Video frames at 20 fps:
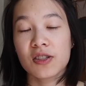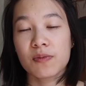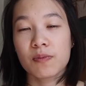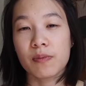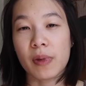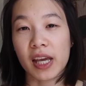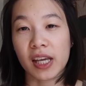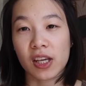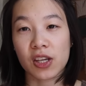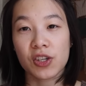
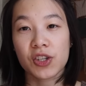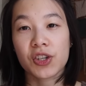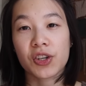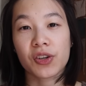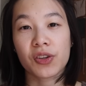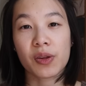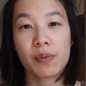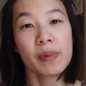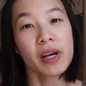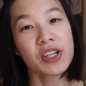making
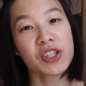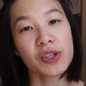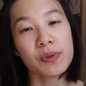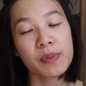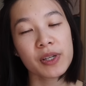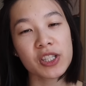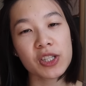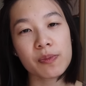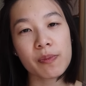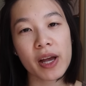sure the
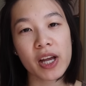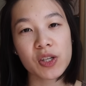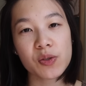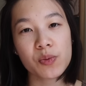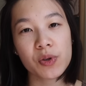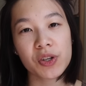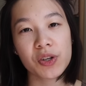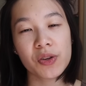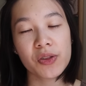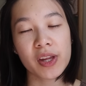measurements
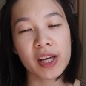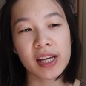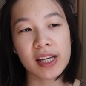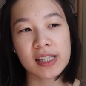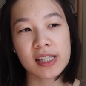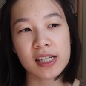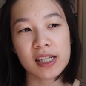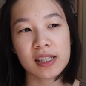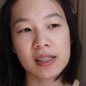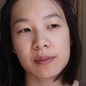match what you think
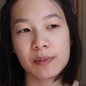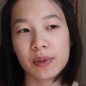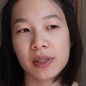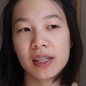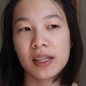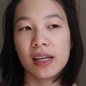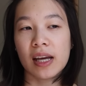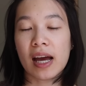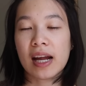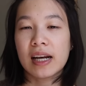it's gonna
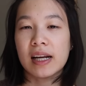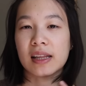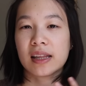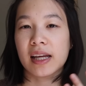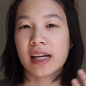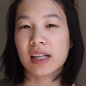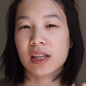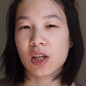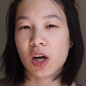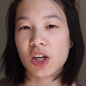be and it
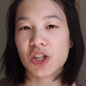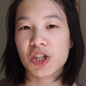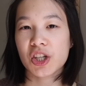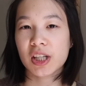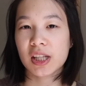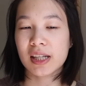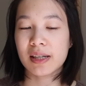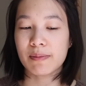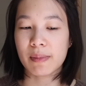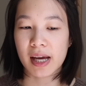like
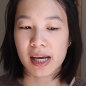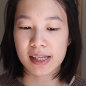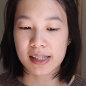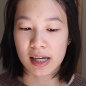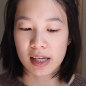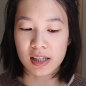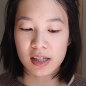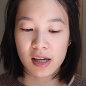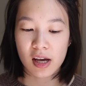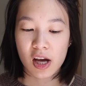logically makes
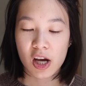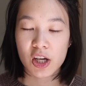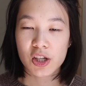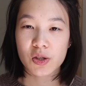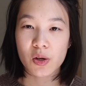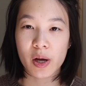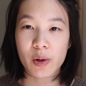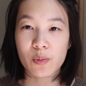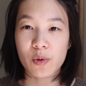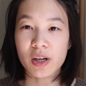sense.
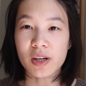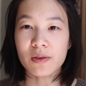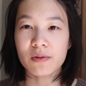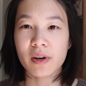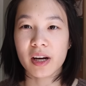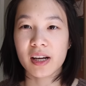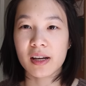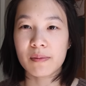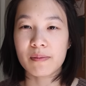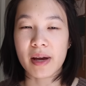So I wouldn't
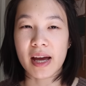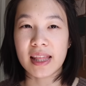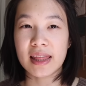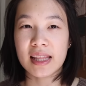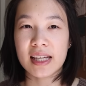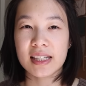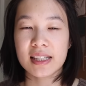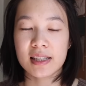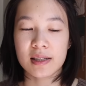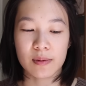
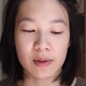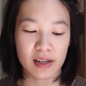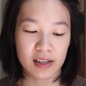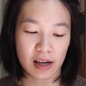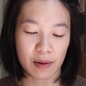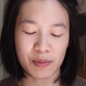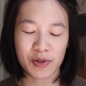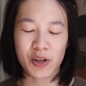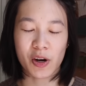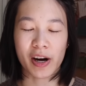recommend this to
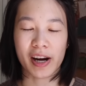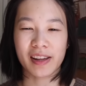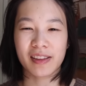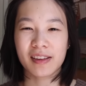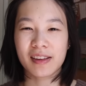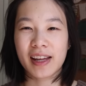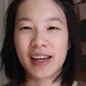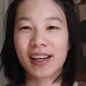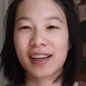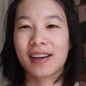be, I'm sorry,
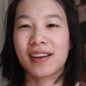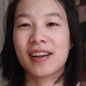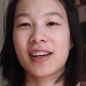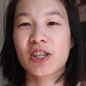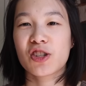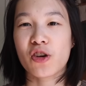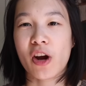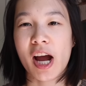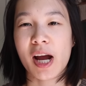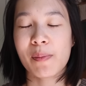the like
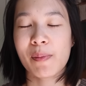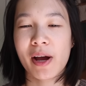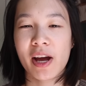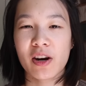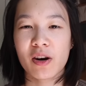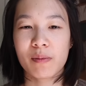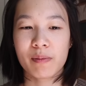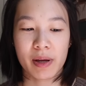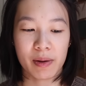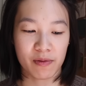
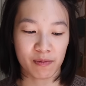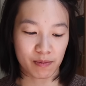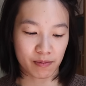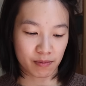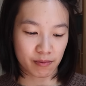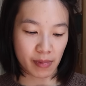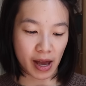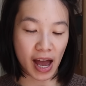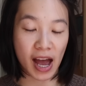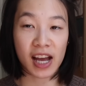trackpad on my
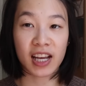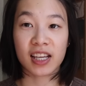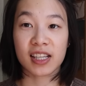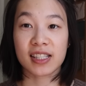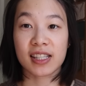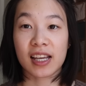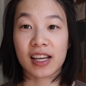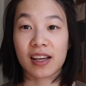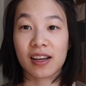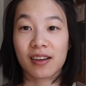Mac
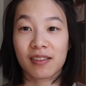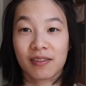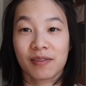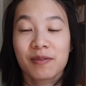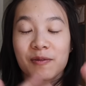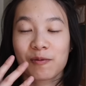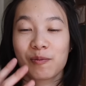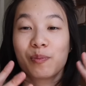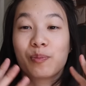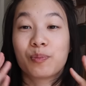is like
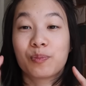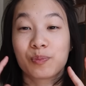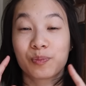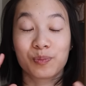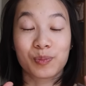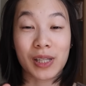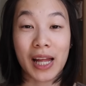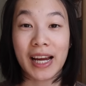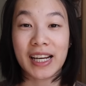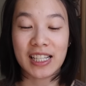
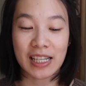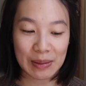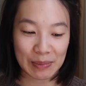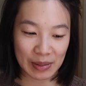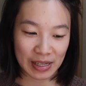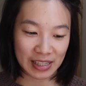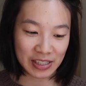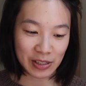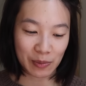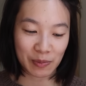blinding
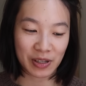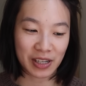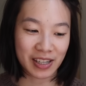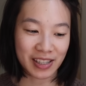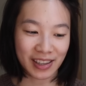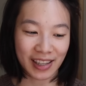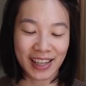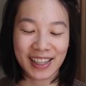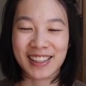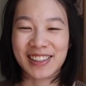me, so I'm
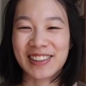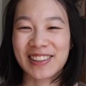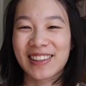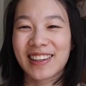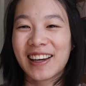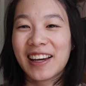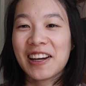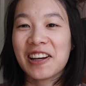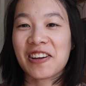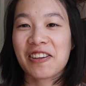gonna like
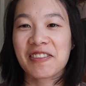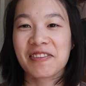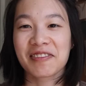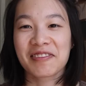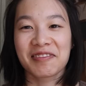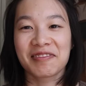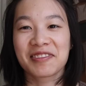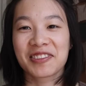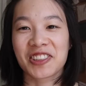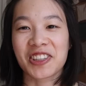
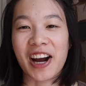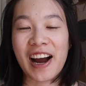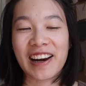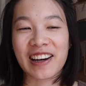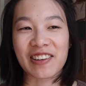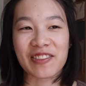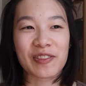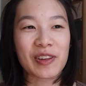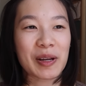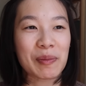
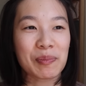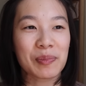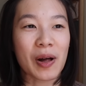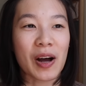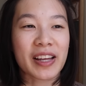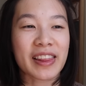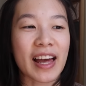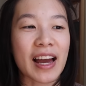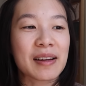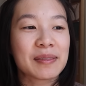kind of like
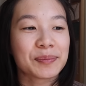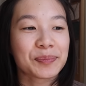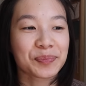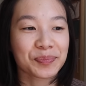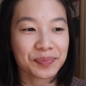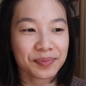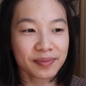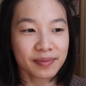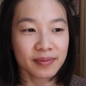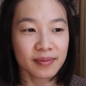block that.
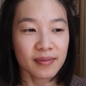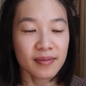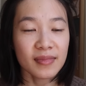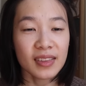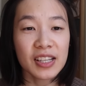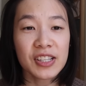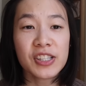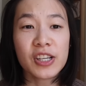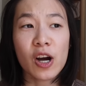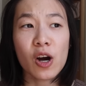
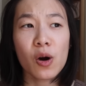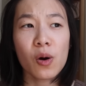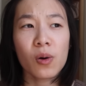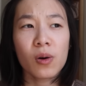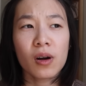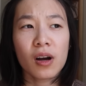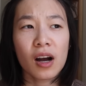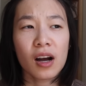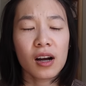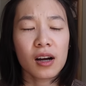So